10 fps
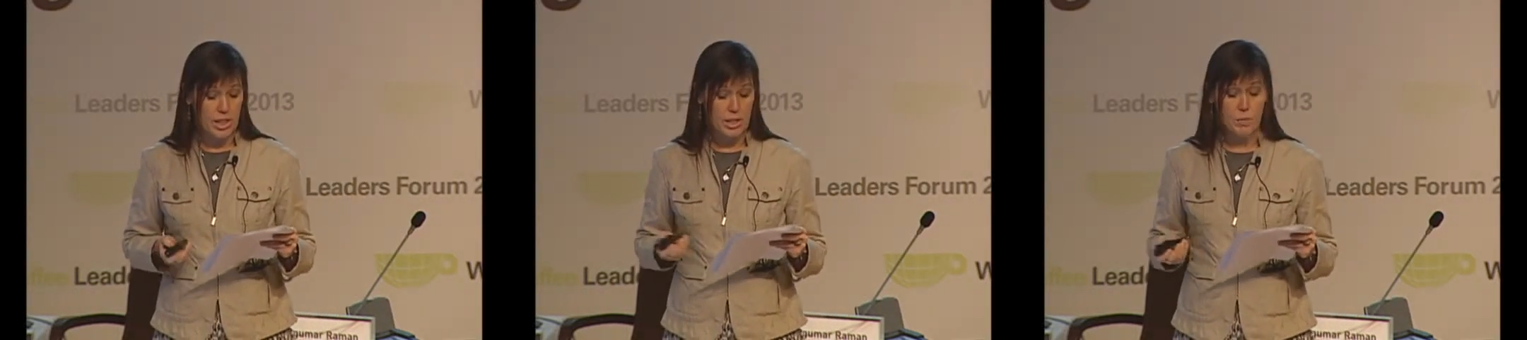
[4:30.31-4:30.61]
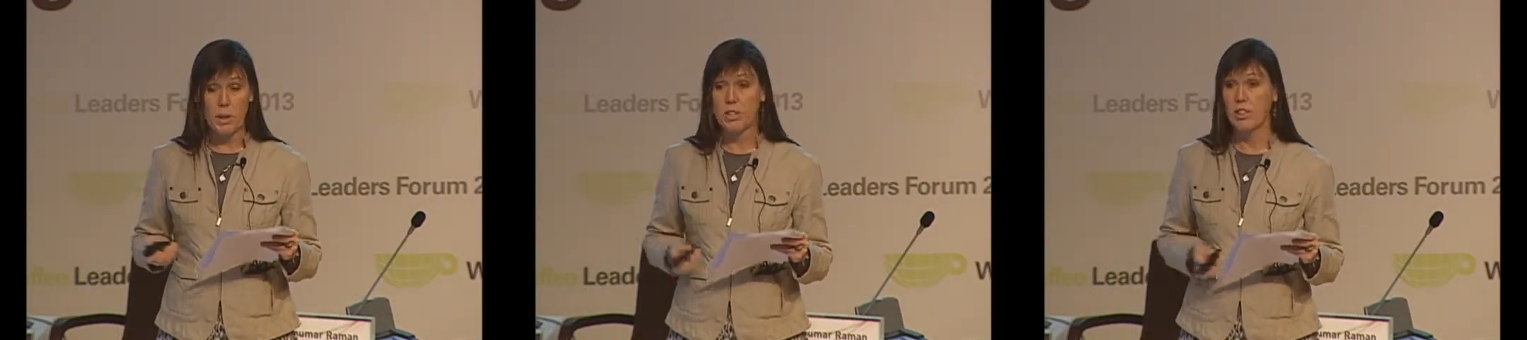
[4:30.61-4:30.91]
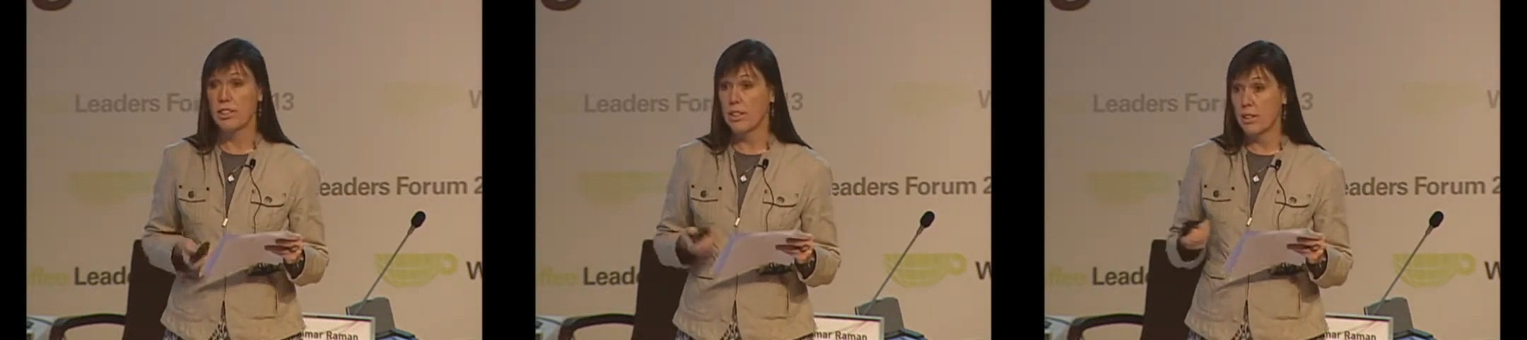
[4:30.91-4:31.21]

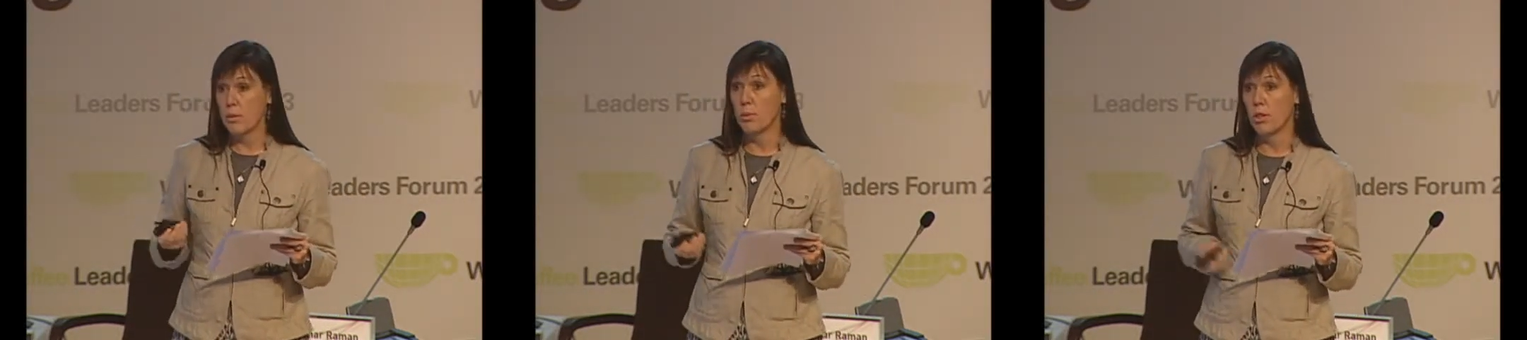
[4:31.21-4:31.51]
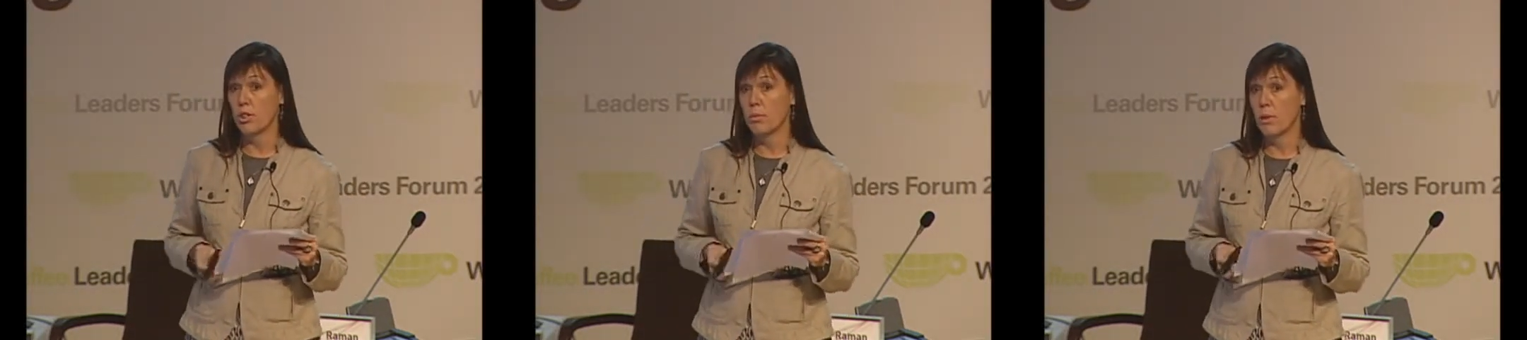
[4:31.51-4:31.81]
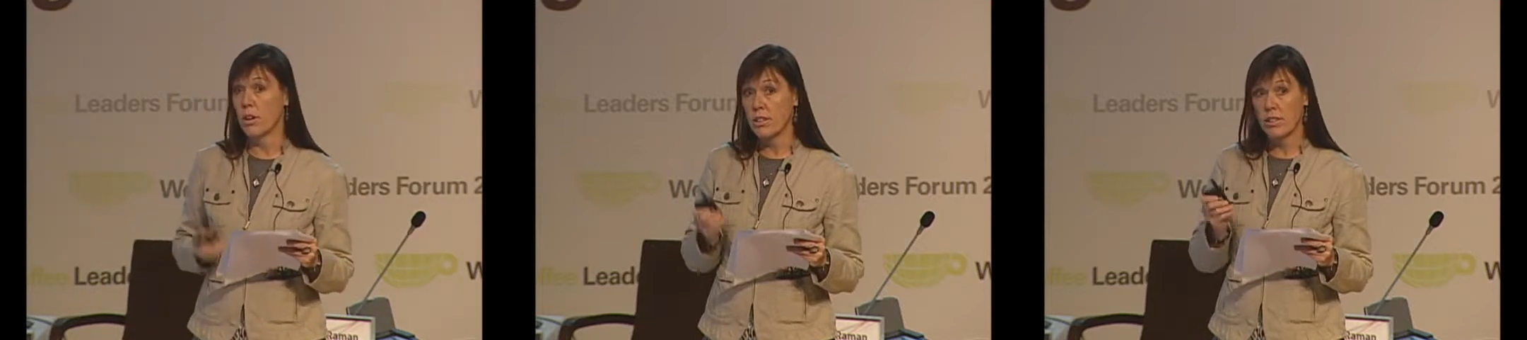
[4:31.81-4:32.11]
especially in the emerging
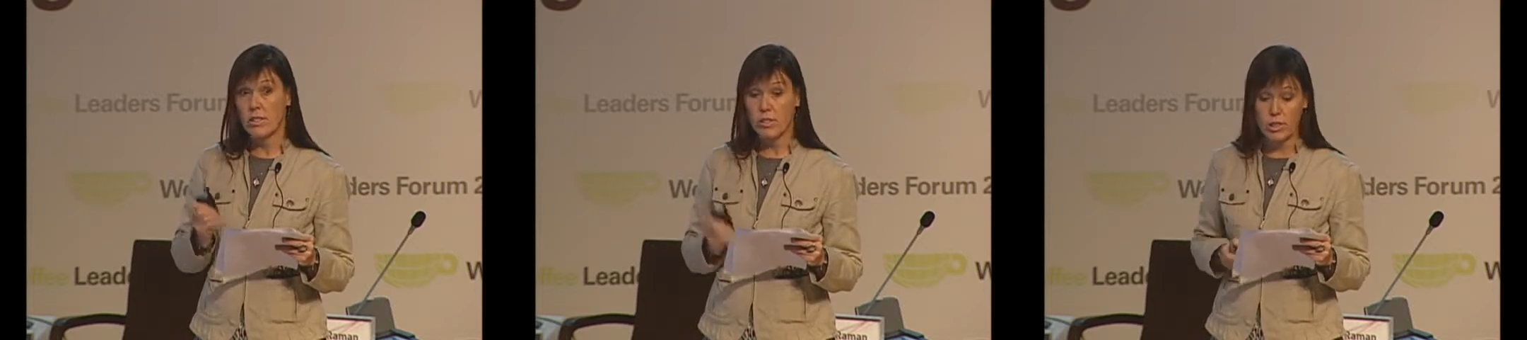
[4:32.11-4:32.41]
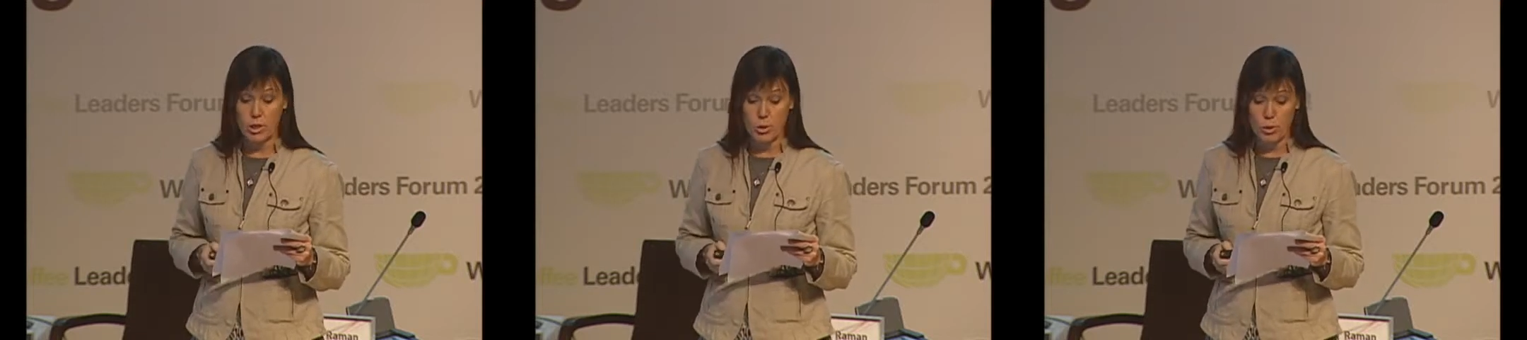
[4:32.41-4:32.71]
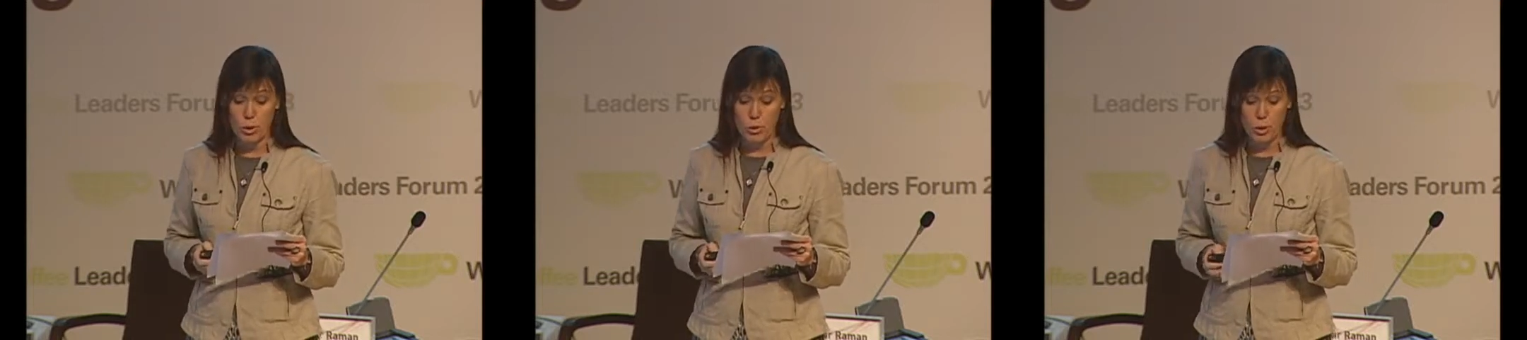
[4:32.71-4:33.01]
markets that you
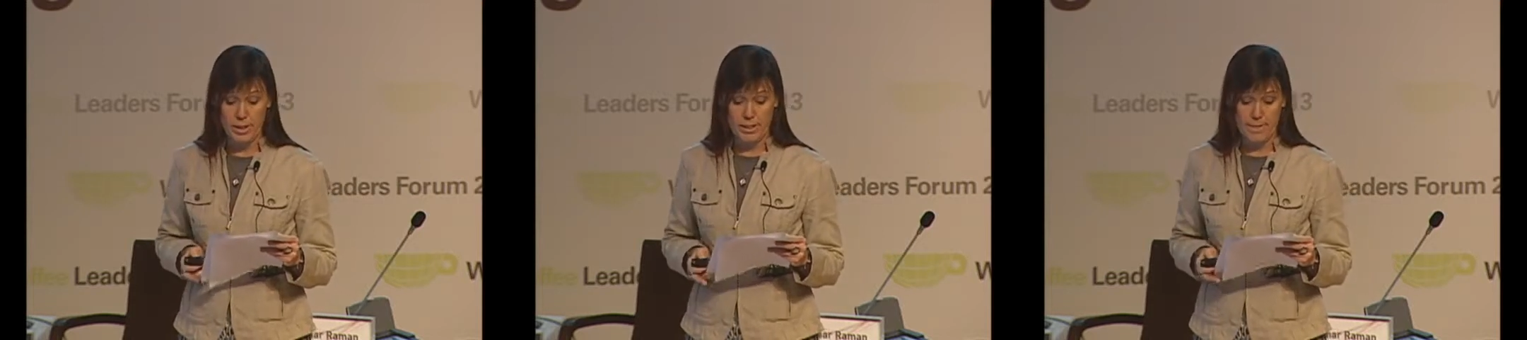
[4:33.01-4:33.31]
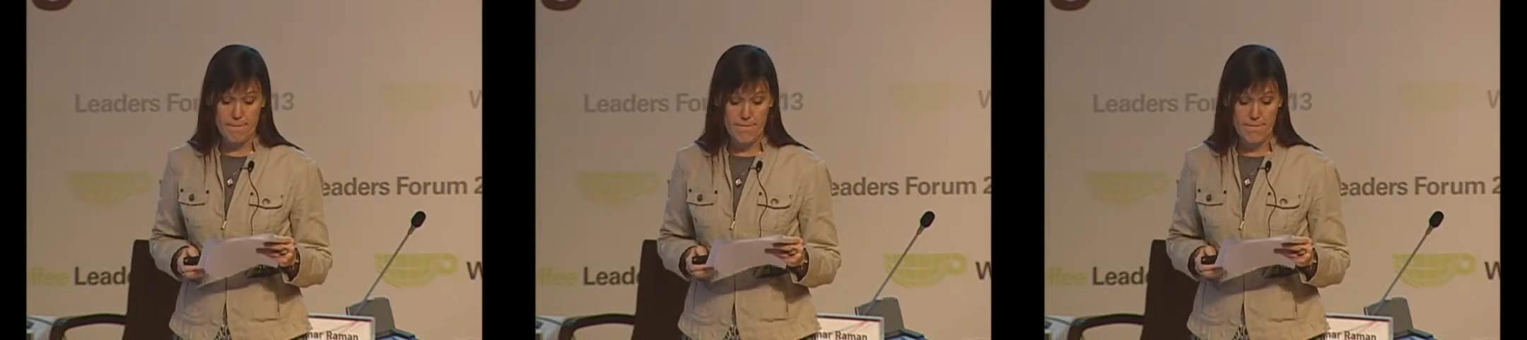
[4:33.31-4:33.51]
know well.